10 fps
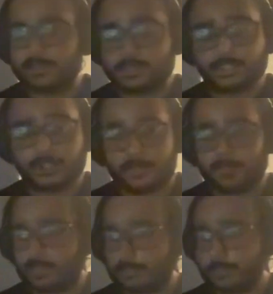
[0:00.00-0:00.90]
This can
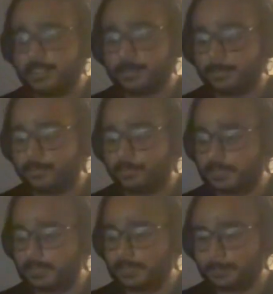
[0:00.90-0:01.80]
be verified
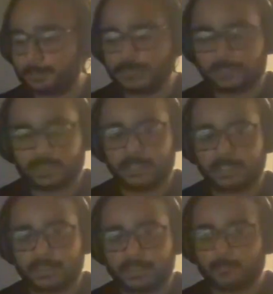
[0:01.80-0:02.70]
with the
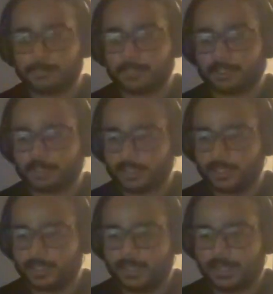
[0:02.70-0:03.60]
GIS information,
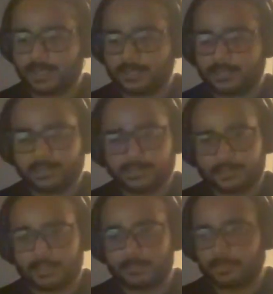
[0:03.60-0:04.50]
and
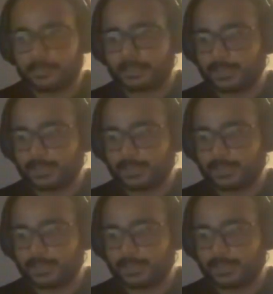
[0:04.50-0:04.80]
this can